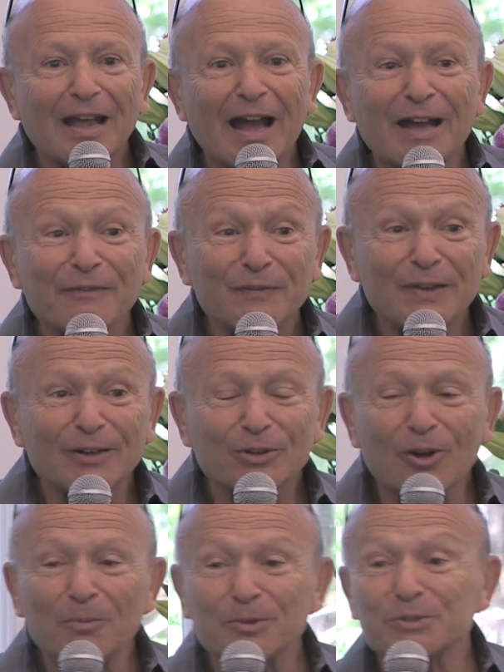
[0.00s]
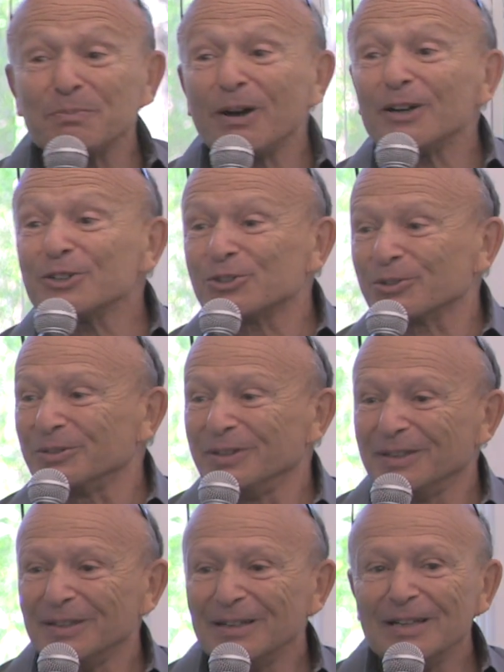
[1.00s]
I felt almost punctured.
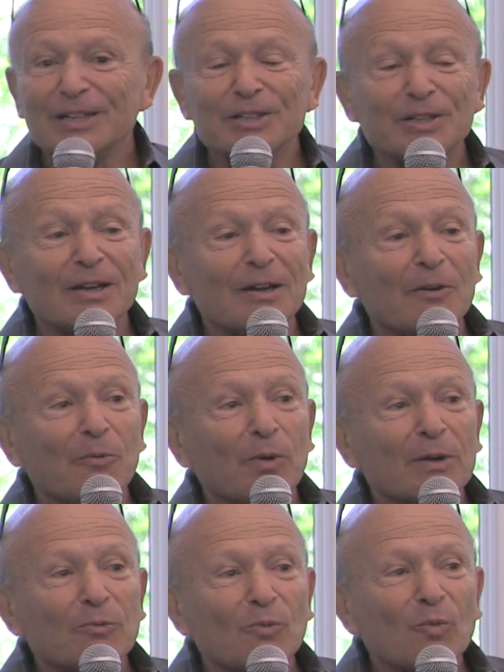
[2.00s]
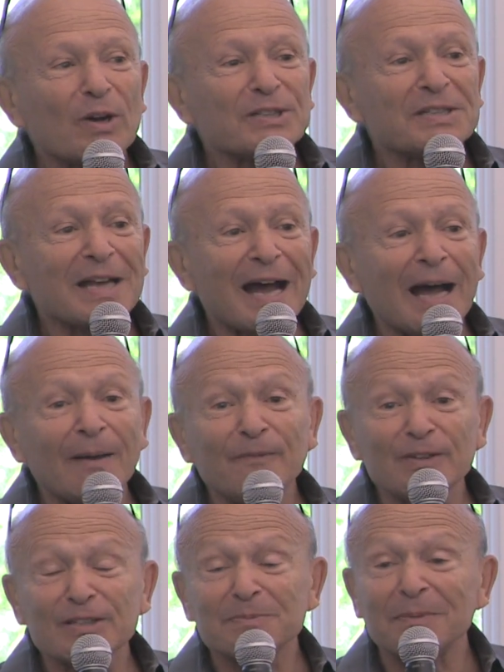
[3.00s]
What wasn't
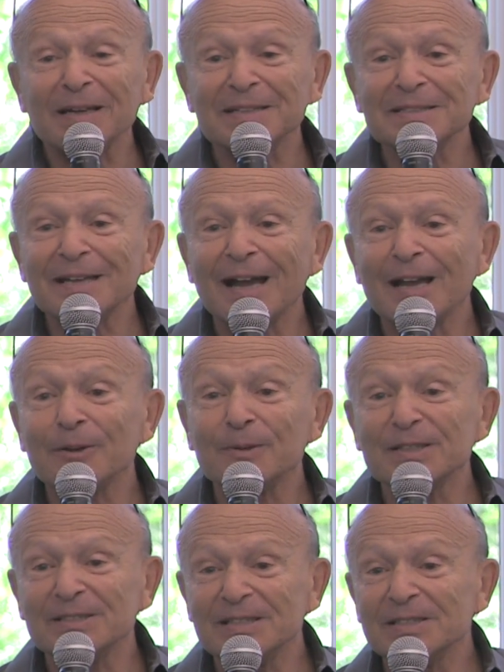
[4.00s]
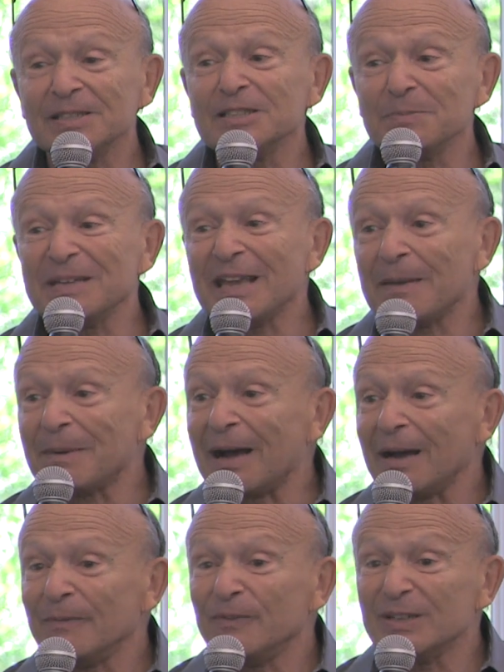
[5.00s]
obvious my entire existence became
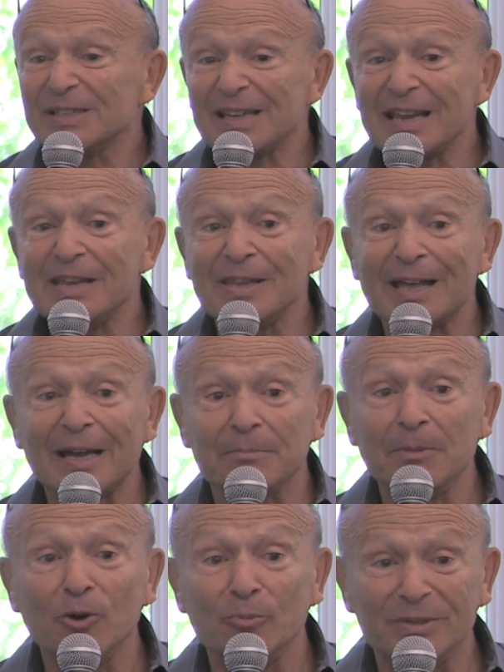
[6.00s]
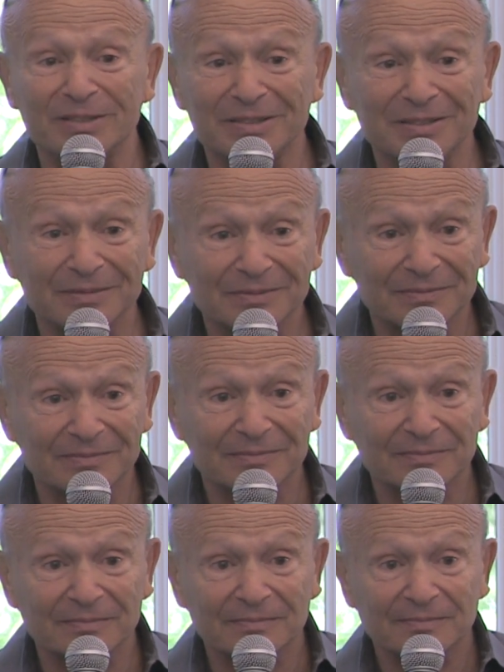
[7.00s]
obvious in that moment.
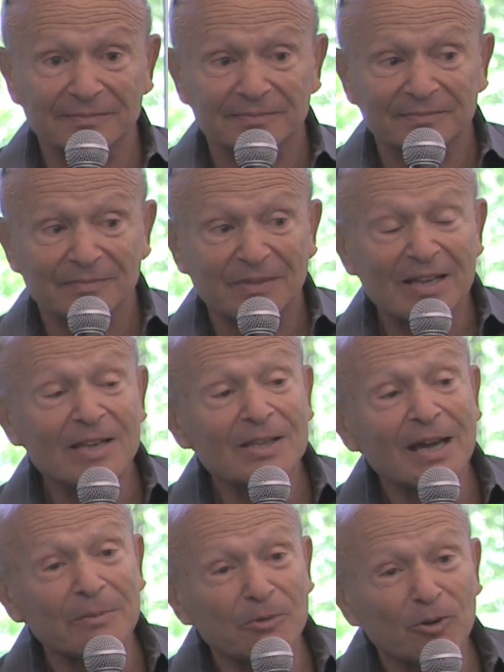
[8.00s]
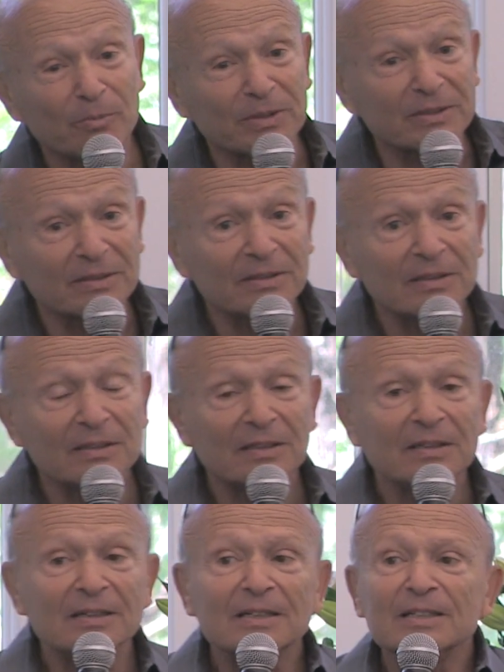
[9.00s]
In that moment.
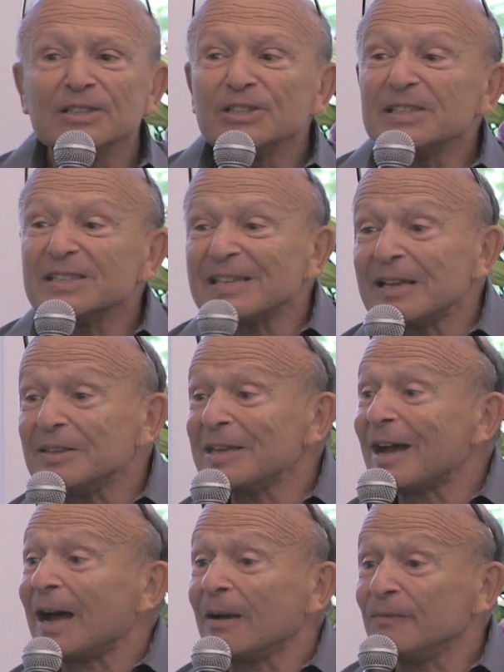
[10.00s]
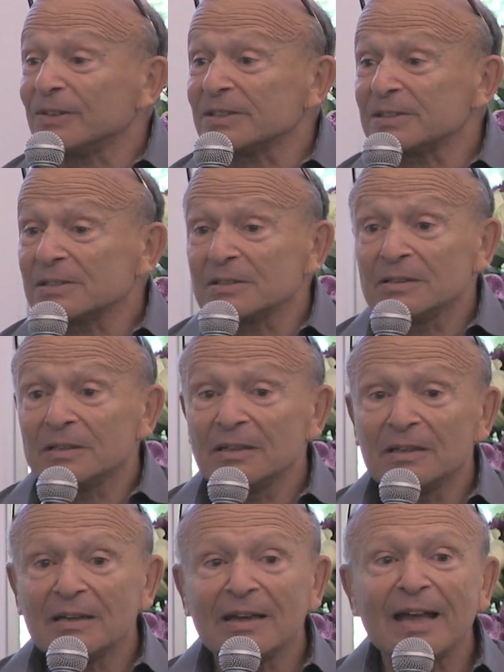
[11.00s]
She said the obvious,
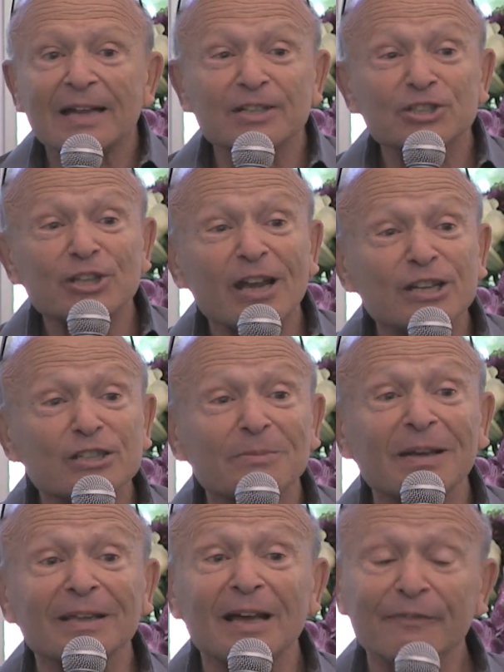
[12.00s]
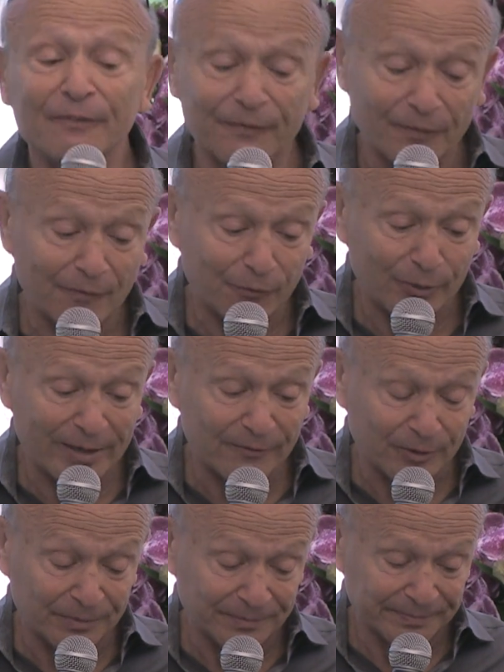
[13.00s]
and it changed my life
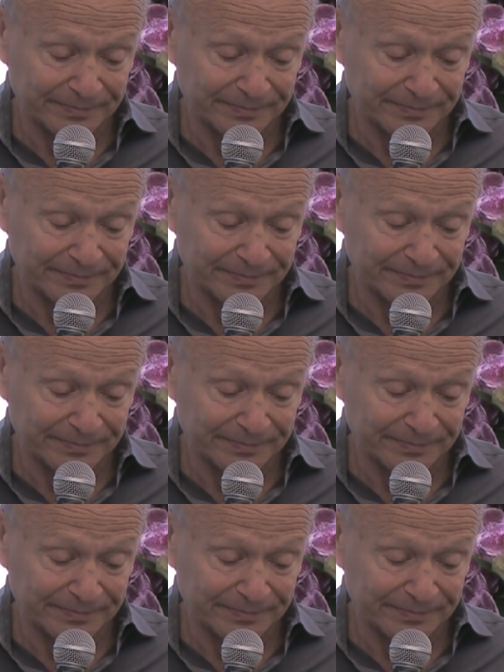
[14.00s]
forever.